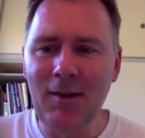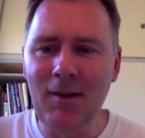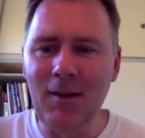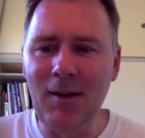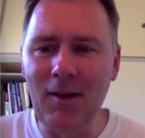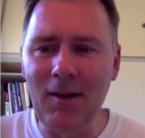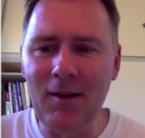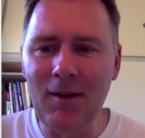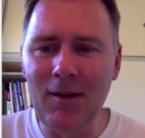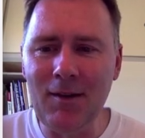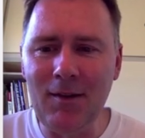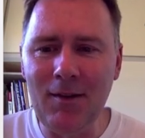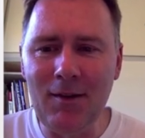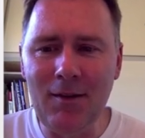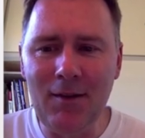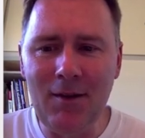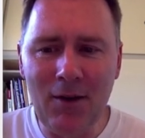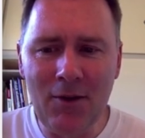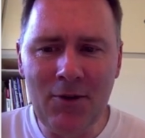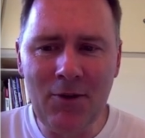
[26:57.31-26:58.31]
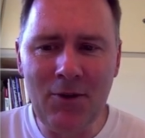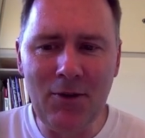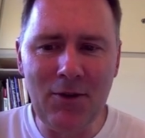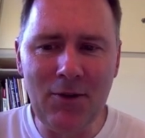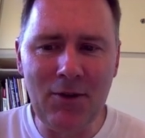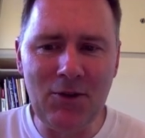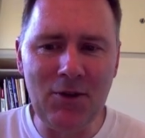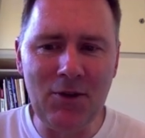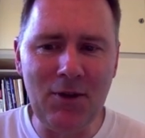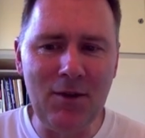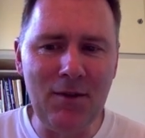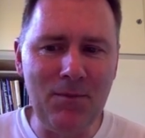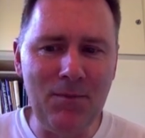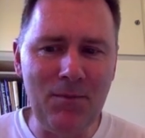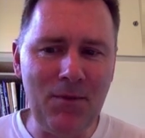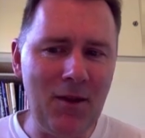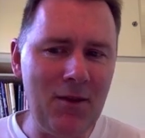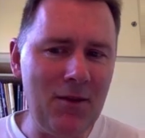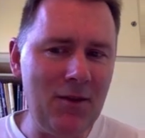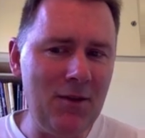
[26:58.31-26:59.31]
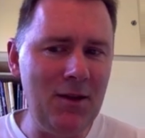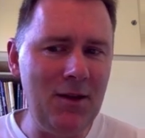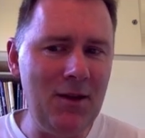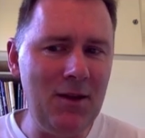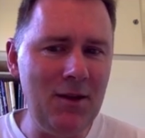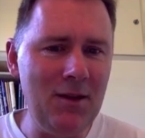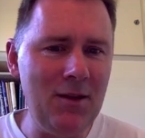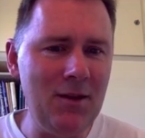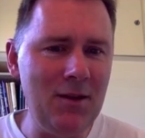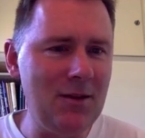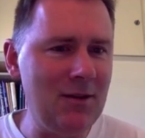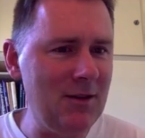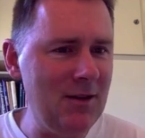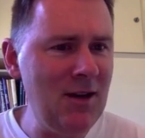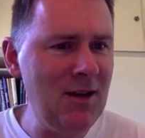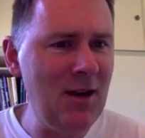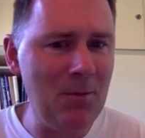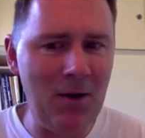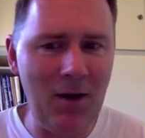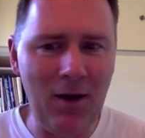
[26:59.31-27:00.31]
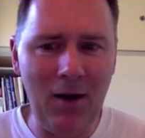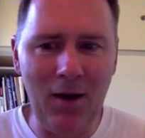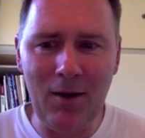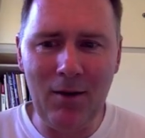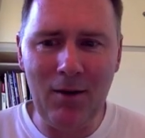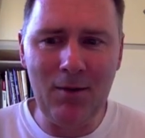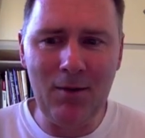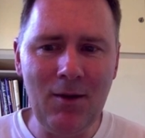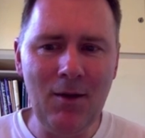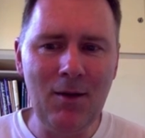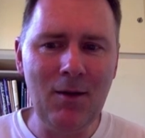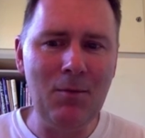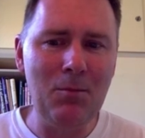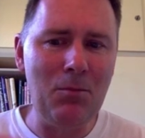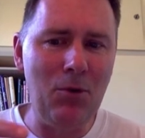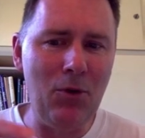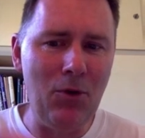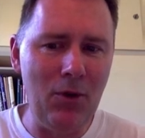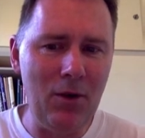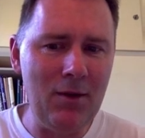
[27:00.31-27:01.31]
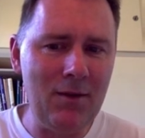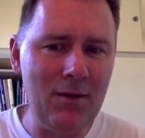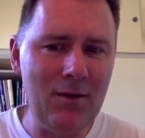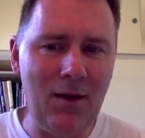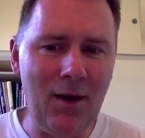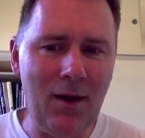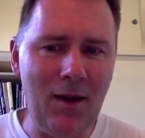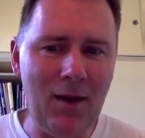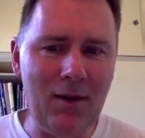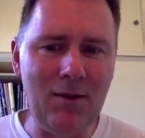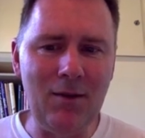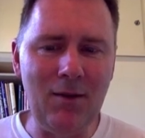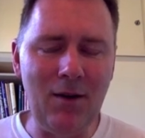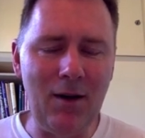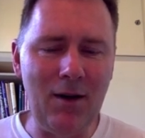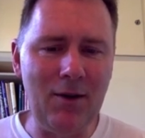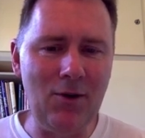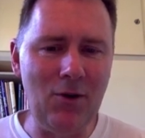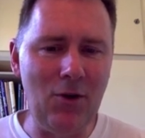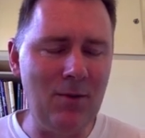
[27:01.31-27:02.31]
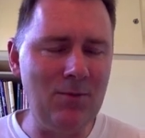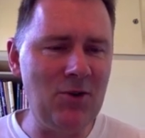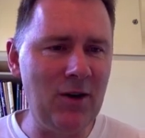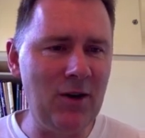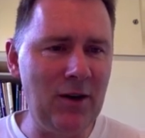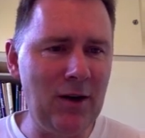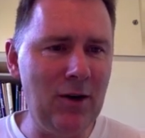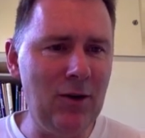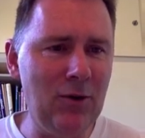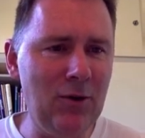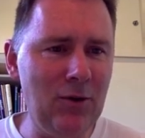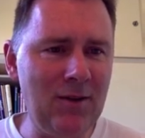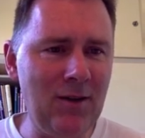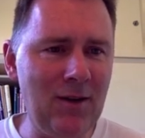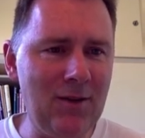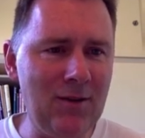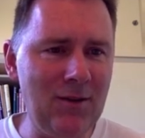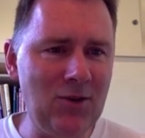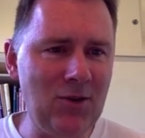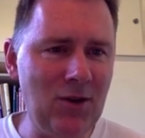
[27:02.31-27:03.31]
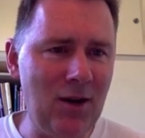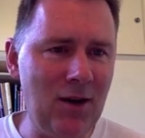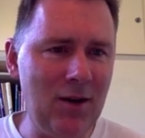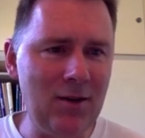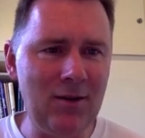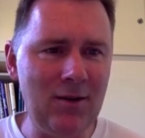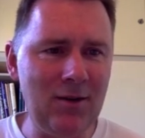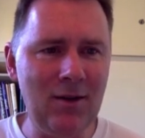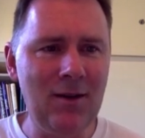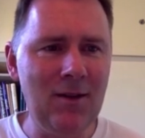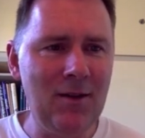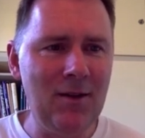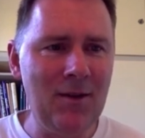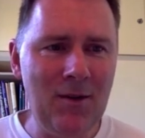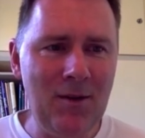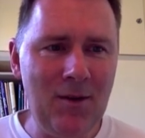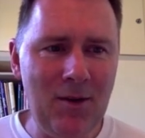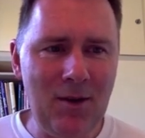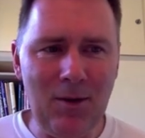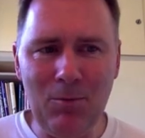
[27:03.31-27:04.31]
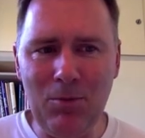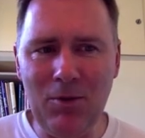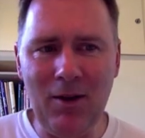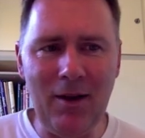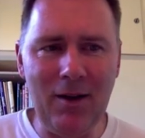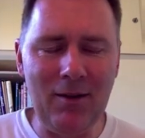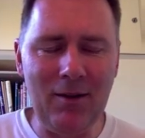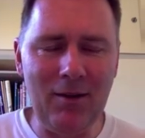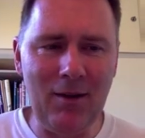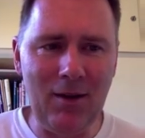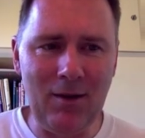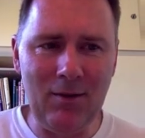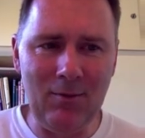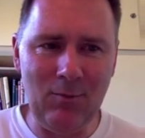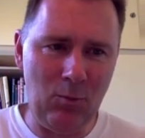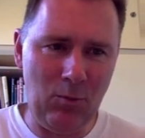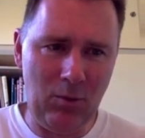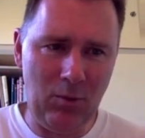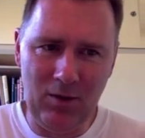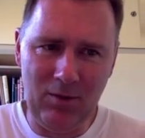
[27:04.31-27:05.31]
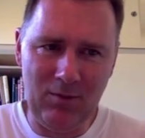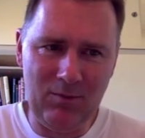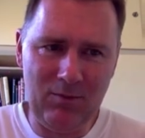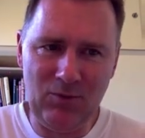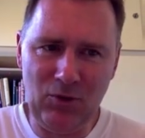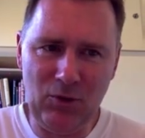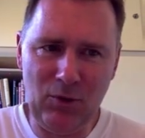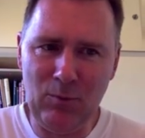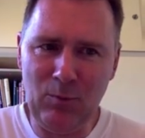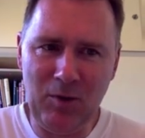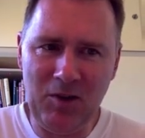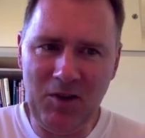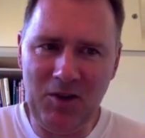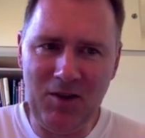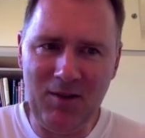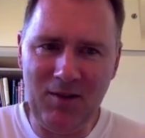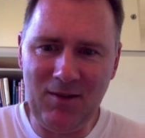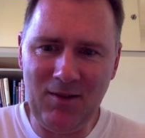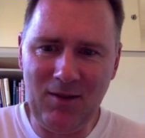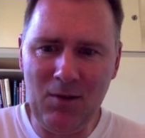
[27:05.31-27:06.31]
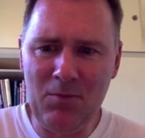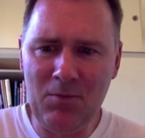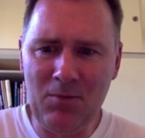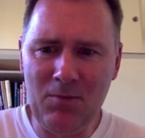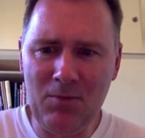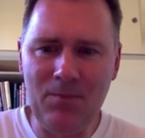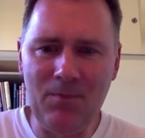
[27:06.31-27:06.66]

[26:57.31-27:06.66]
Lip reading: And in the other condition, the cleanup guy points at the target object and looks at the child, implying that, well, shouldn't we clean this up?